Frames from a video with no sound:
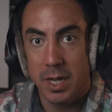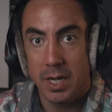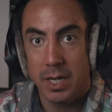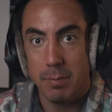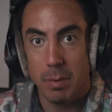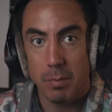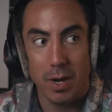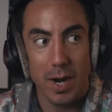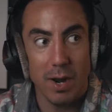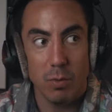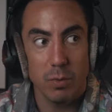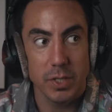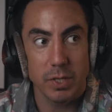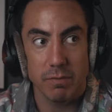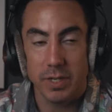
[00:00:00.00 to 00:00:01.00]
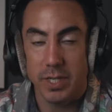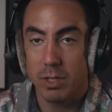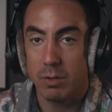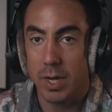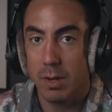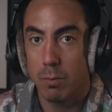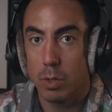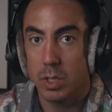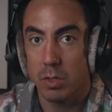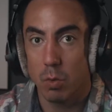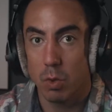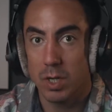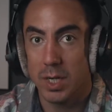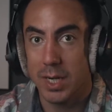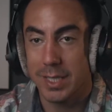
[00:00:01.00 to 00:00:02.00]
you remember how when your video game wasn't
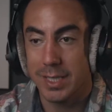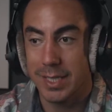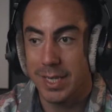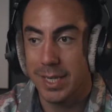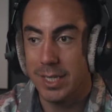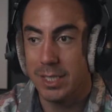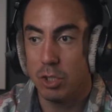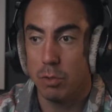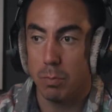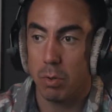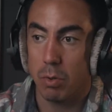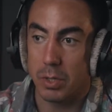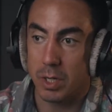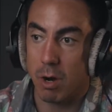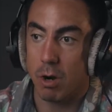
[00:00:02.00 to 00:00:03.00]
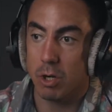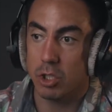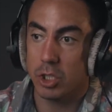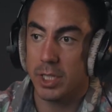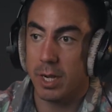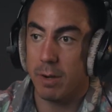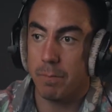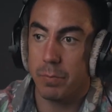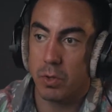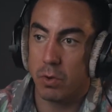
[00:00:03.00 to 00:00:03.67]
working as a kid, you pull the cartridge out,